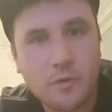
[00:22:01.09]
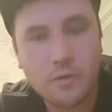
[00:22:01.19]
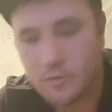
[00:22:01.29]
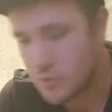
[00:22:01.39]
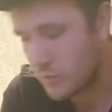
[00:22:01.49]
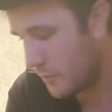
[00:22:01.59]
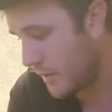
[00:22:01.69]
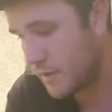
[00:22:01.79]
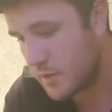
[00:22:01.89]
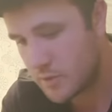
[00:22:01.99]
So the plan
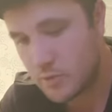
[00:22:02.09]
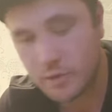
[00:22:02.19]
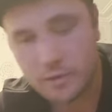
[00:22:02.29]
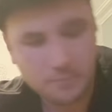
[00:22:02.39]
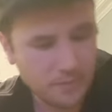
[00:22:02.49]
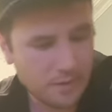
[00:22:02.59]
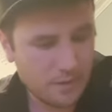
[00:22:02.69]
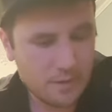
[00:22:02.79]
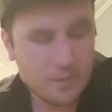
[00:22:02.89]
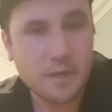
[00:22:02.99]
is to try and
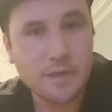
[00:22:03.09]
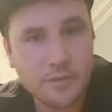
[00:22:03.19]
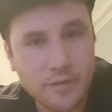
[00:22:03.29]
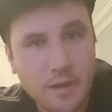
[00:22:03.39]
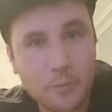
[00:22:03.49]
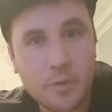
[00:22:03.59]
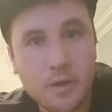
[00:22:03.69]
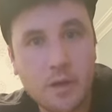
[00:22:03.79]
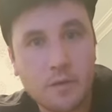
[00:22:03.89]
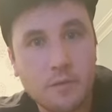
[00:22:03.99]
tidy everything up
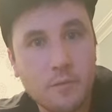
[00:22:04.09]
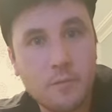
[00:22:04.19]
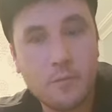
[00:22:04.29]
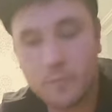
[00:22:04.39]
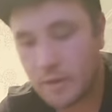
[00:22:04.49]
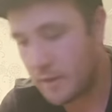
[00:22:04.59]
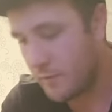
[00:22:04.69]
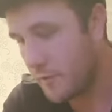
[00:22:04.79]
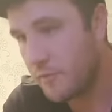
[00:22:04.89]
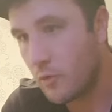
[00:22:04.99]
and get
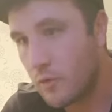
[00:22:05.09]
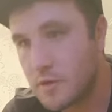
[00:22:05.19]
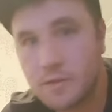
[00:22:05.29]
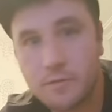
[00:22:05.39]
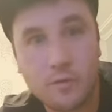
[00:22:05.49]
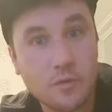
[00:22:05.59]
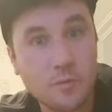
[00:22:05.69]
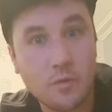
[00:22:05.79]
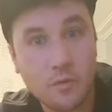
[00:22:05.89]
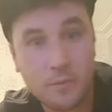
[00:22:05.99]
everything focused for
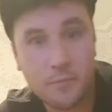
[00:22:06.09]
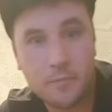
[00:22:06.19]
tomorrow.